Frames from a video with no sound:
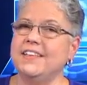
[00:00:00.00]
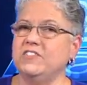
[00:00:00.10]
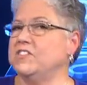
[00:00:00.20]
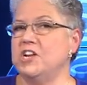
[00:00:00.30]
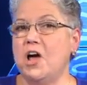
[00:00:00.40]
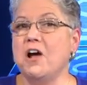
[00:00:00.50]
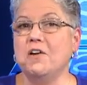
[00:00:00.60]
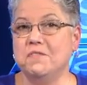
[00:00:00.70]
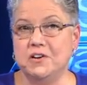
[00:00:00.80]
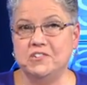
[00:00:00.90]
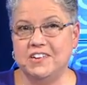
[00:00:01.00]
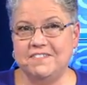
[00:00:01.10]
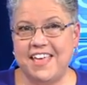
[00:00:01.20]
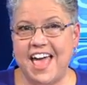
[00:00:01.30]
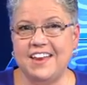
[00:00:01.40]
is a, just a longer version
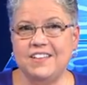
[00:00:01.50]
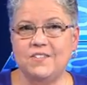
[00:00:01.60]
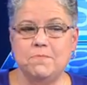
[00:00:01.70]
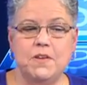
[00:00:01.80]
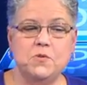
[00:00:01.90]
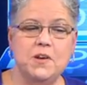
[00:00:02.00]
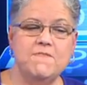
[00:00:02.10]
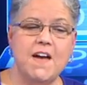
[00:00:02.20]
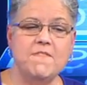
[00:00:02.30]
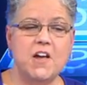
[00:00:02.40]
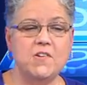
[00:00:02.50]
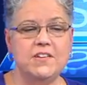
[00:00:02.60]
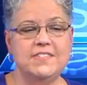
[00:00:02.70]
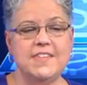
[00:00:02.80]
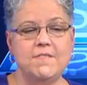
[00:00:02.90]
of that. It's between five
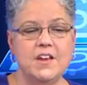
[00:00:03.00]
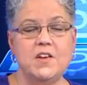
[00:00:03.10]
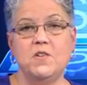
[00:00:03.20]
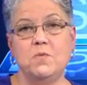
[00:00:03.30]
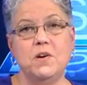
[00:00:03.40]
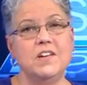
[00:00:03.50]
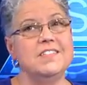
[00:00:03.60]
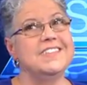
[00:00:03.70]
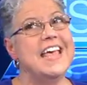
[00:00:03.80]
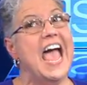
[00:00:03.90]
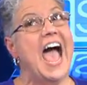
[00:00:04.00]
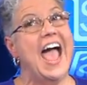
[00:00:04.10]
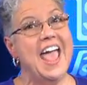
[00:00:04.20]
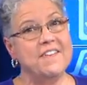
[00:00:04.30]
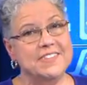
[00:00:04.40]
hundred and seven hundred words.
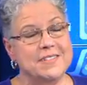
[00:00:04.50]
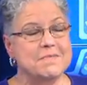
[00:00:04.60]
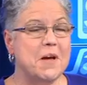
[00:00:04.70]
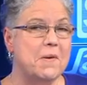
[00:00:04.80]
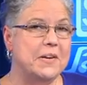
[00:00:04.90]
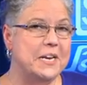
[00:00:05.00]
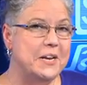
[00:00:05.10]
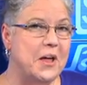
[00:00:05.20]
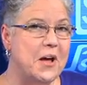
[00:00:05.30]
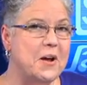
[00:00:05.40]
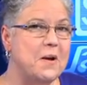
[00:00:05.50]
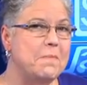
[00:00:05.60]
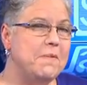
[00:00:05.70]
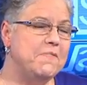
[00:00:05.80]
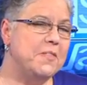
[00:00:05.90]
I have seen them go a little longer,
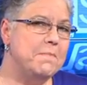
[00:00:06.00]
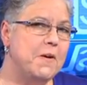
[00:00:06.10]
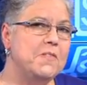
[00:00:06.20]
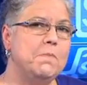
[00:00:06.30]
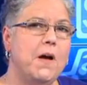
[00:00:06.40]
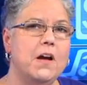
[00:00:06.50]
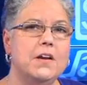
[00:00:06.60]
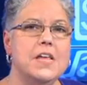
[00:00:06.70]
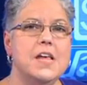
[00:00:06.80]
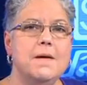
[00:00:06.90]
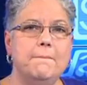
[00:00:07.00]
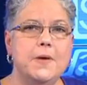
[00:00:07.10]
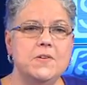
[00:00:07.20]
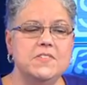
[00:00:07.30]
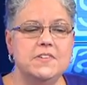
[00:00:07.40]
but for the most part,
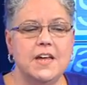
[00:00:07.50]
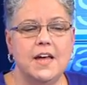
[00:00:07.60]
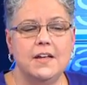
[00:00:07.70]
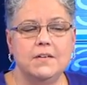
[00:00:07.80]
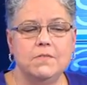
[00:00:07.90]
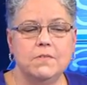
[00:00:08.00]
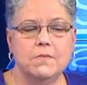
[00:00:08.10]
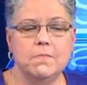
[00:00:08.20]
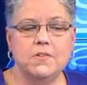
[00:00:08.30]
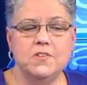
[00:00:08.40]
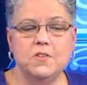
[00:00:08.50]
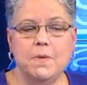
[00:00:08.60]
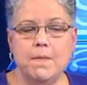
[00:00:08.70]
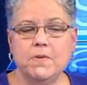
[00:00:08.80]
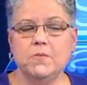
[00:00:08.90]
most, uh, most
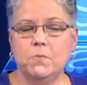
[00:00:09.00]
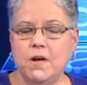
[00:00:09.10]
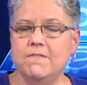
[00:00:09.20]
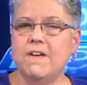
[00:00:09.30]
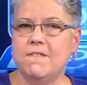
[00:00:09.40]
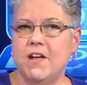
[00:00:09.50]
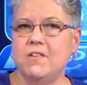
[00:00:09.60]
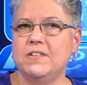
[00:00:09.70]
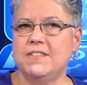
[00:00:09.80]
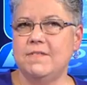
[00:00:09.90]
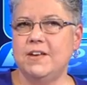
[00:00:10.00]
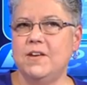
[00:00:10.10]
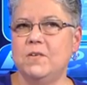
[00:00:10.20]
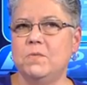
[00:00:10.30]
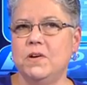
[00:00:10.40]
newspapers want five hundred to seven
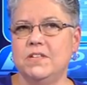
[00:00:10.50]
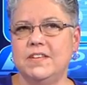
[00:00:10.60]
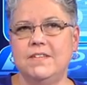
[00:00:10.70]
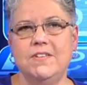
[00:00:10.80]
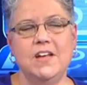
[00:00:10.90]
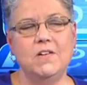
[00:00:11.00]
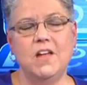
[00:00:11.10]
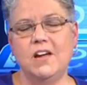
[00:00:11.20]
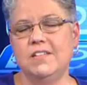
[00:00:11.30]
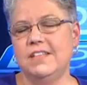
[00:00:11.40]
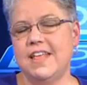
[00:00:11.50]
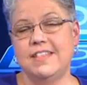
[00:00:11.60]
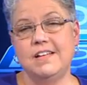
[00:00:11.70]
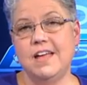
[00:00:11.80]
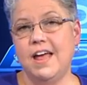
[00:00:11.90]
hundred words, and if you go longer than
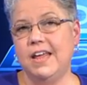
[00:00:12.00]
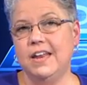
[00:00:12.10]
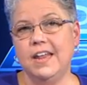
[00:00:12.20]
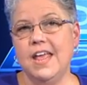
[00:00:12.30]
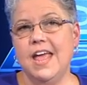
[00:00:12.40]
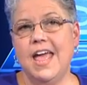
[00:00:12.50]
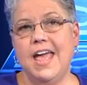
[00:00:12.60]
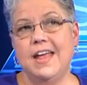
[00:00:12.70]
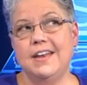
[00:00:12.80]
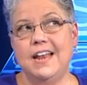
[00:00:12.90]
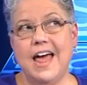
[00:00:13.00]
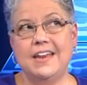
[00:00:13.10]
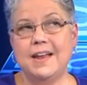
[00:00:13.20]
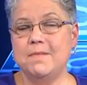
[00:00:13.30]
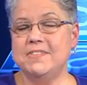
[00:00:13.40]
that, they'll cut it. And a
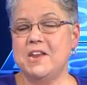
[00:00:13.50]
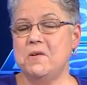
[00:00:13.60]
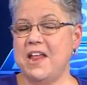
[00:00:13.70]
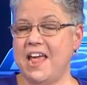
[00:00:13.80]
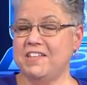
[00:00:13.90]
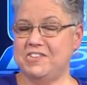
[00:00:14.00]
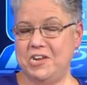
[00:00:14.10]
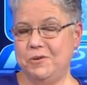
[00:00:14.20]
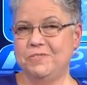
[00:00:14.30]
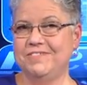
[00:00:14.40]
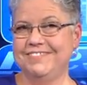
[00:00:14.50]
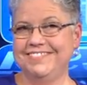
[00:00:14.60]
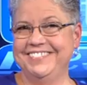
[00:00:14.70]
lot of times they don't ask you